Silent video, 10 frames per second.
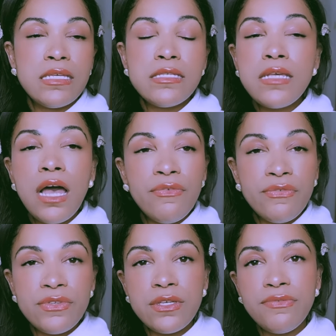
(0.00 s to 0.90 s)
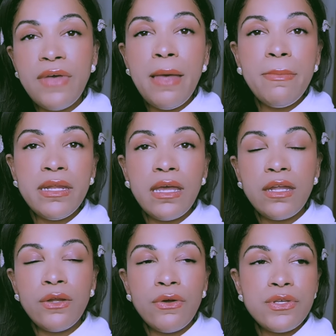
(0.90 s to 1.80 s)
soft
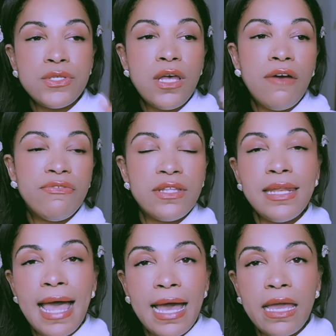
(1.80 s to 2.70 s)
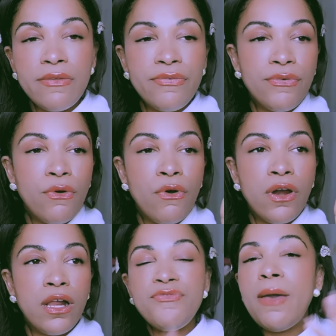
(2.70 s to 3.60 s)
feminine or soft life
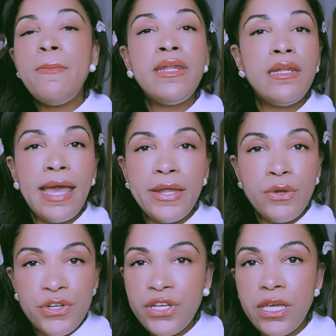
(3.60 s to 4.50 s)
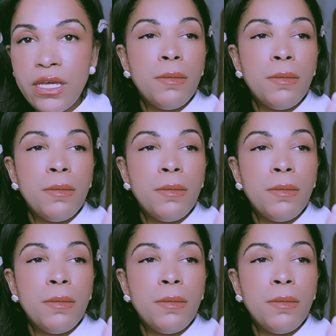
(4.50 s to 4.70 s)
or feminine energy,